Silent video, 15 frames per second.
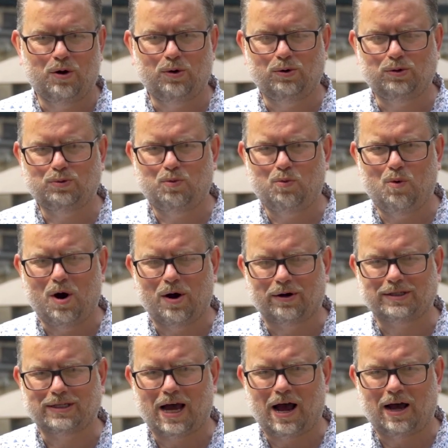whose
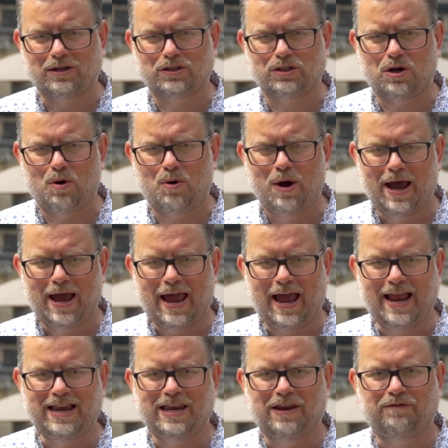works are so
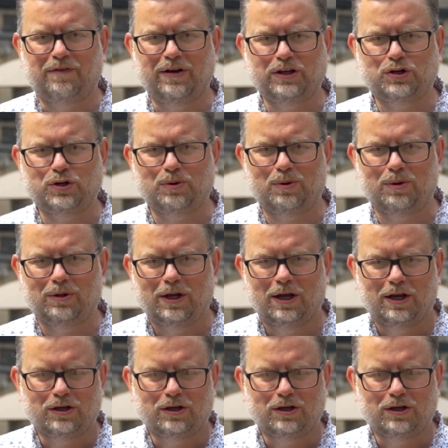individual,